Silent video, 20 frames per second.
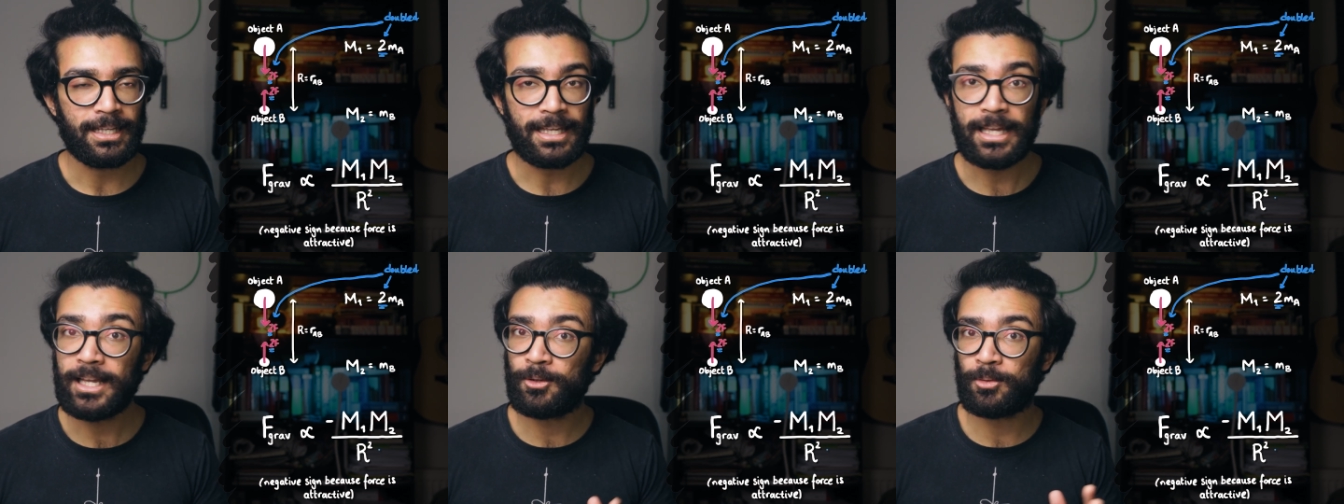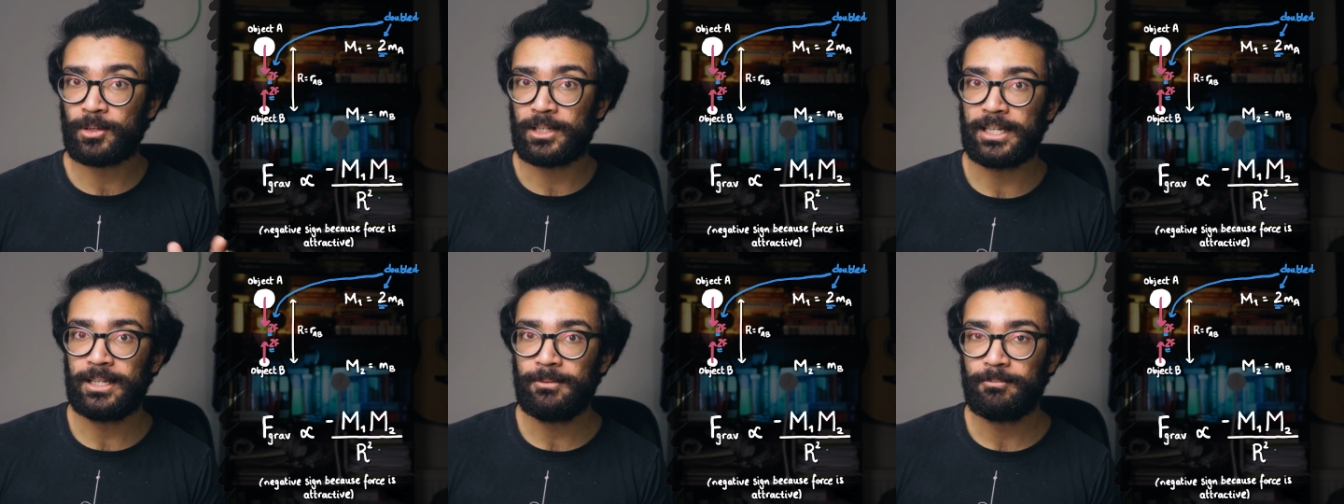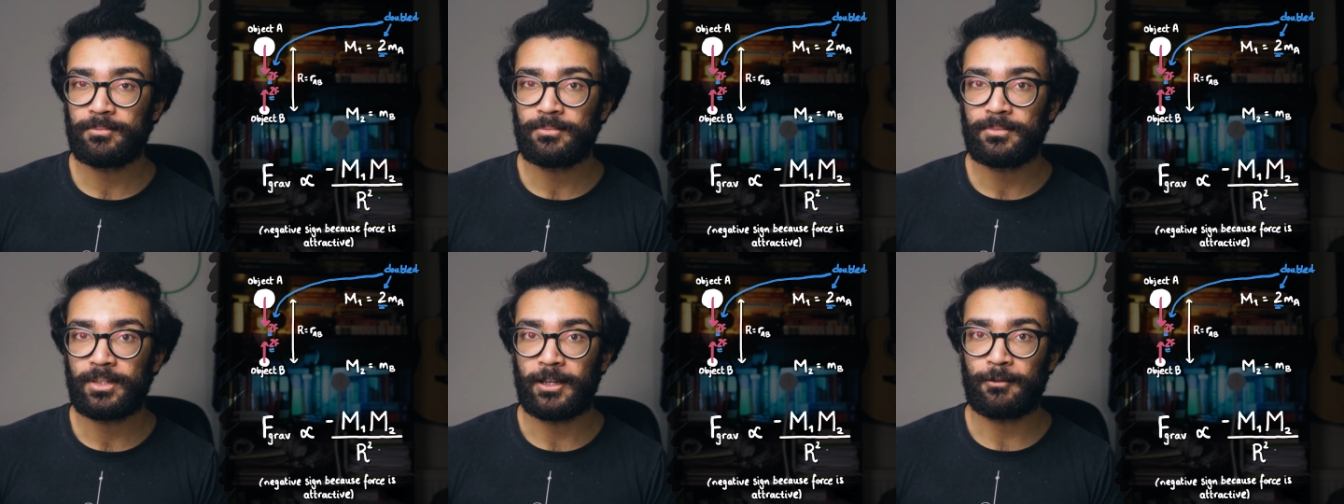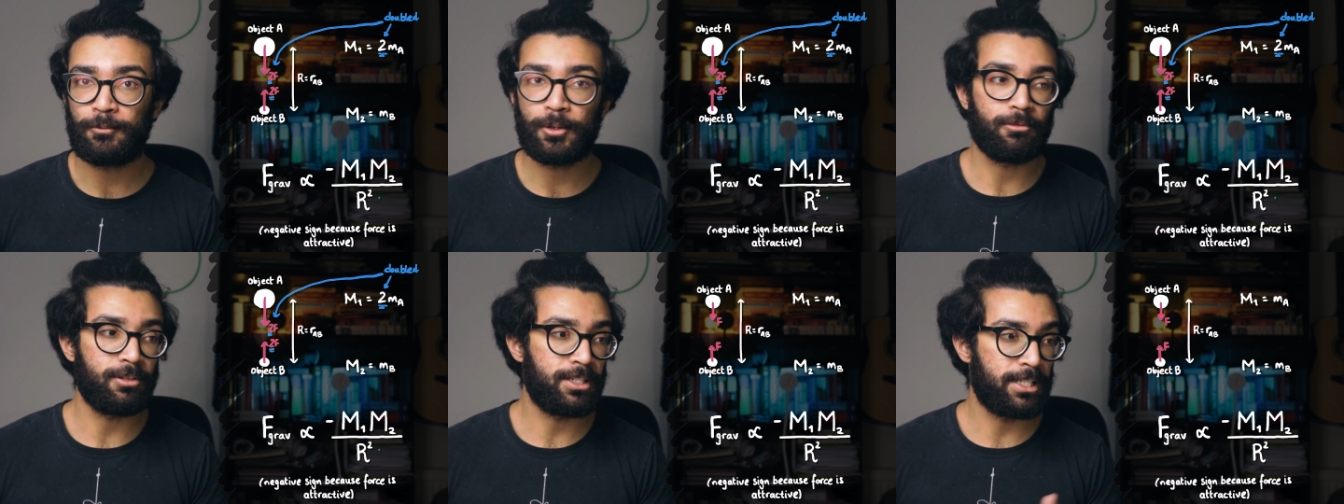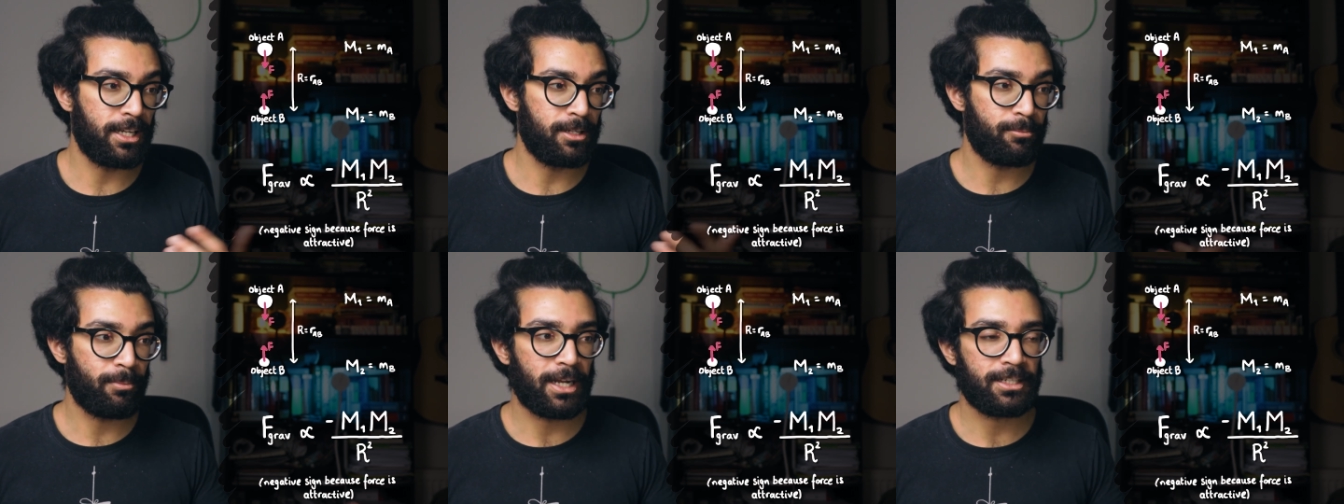Equally, if we
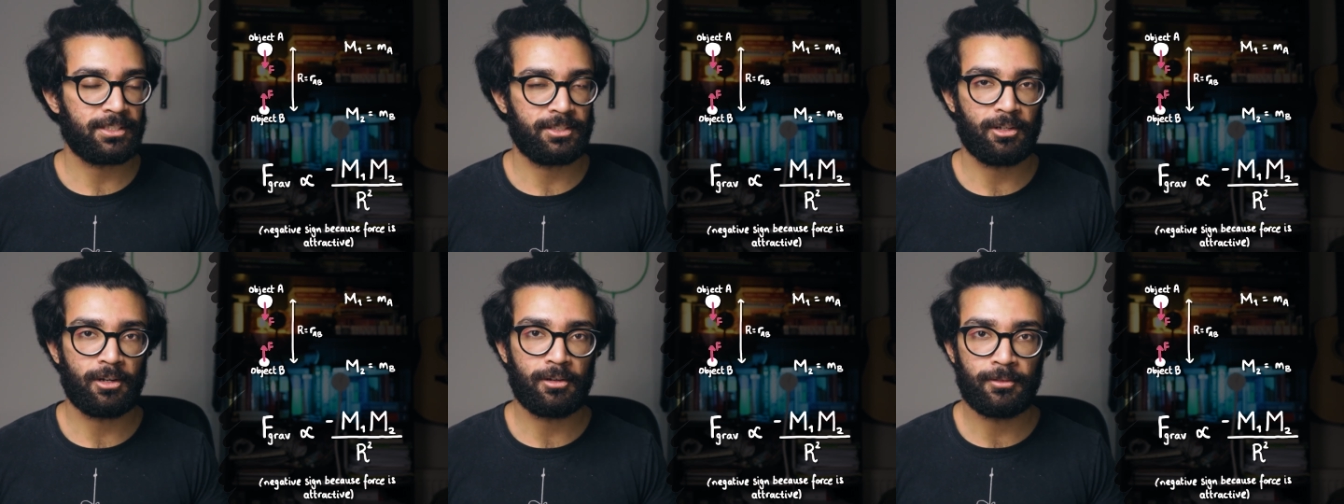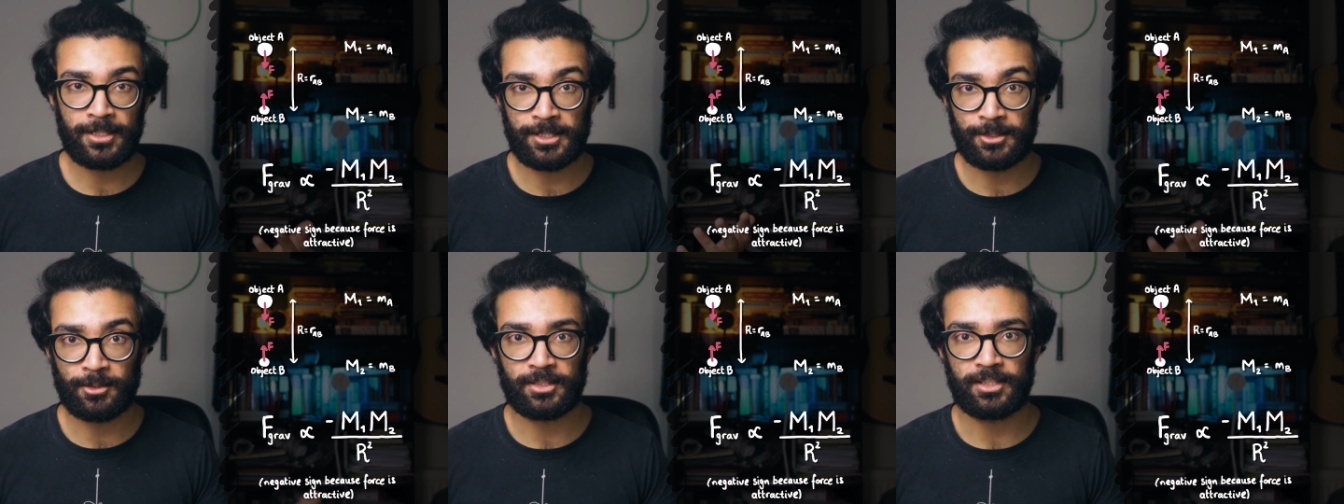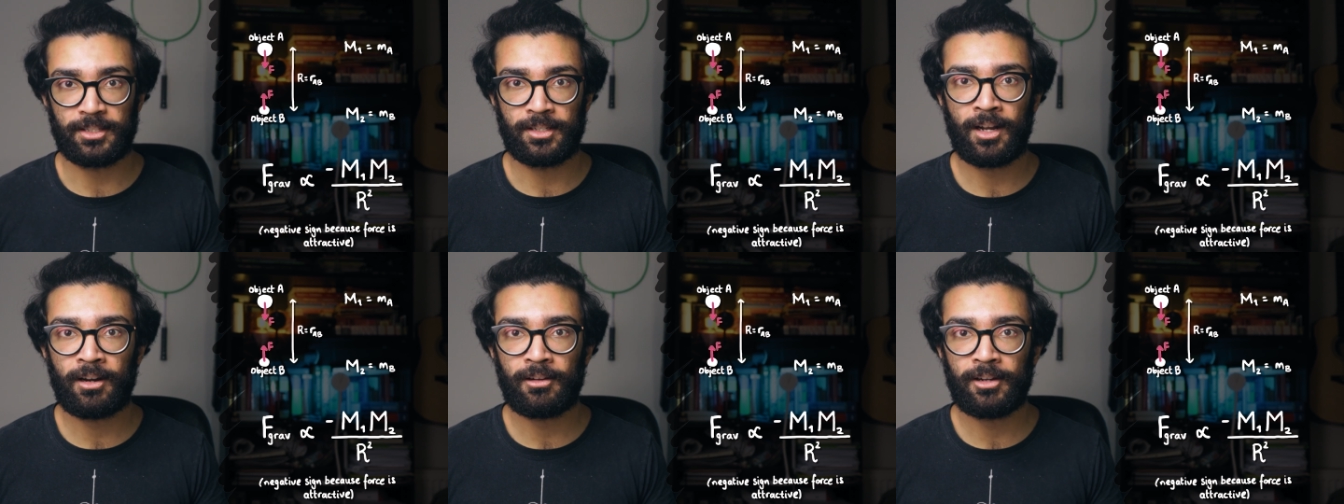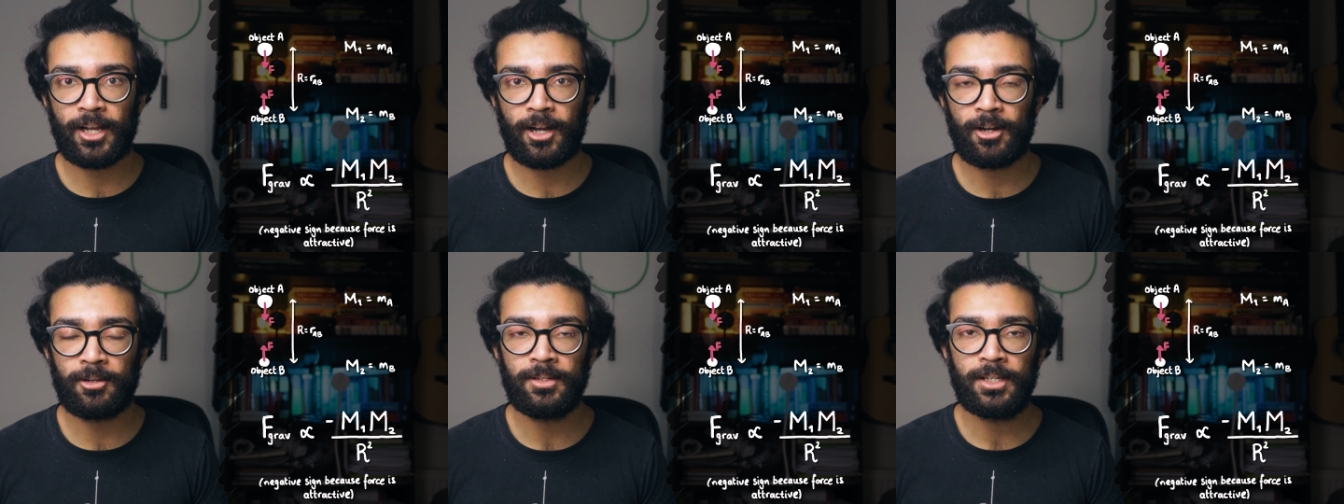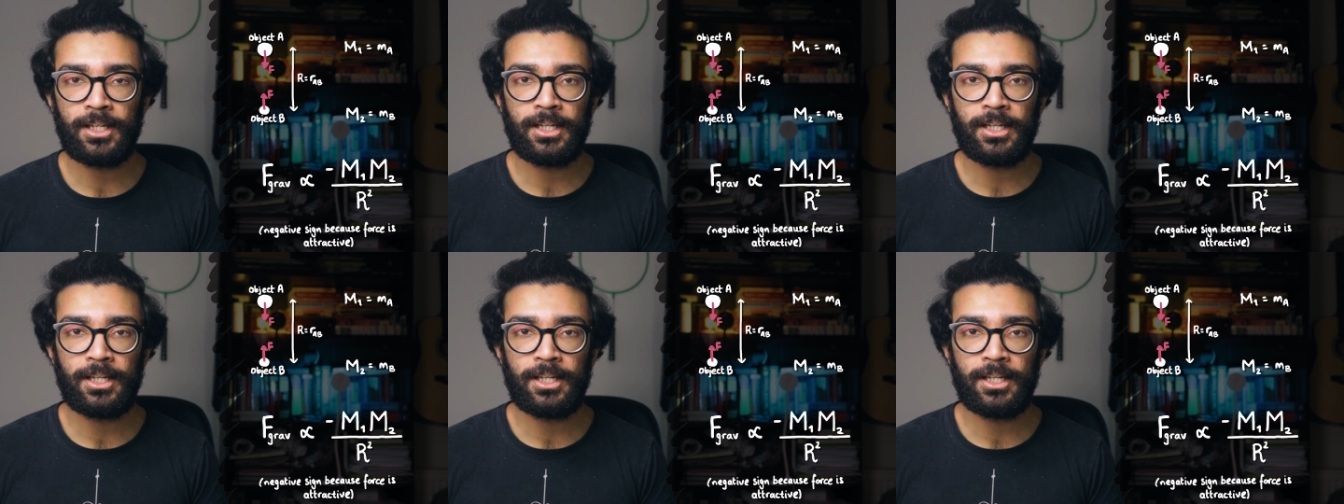return back to our original scenario,